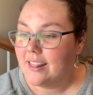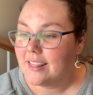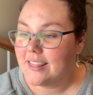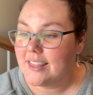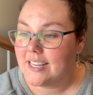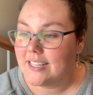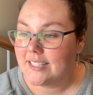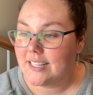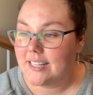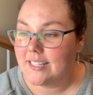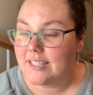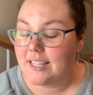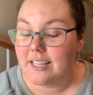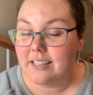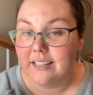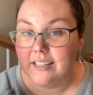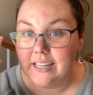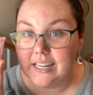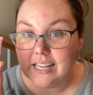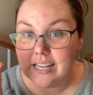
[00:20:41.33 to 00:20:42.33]
This is the
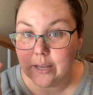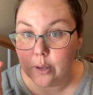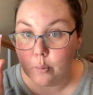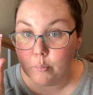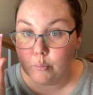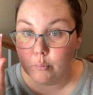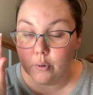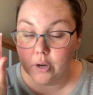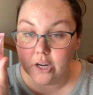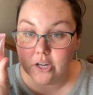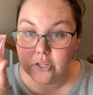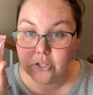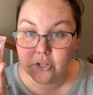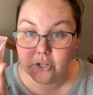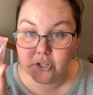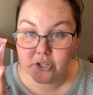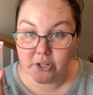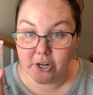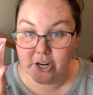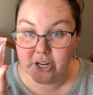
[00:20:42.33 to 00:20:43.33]
Clinique
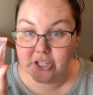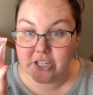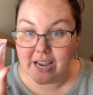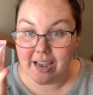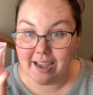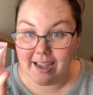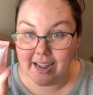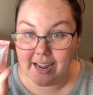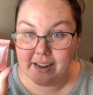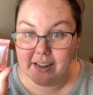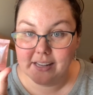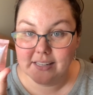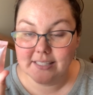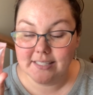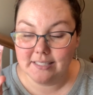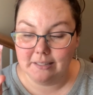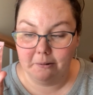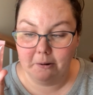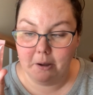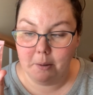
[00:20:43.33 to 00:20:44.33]
Moisture Surge Eye
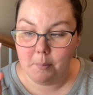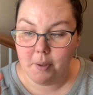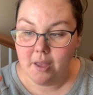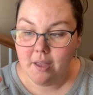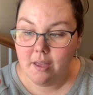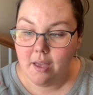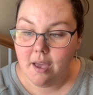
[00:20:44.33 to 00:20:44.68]
Serum.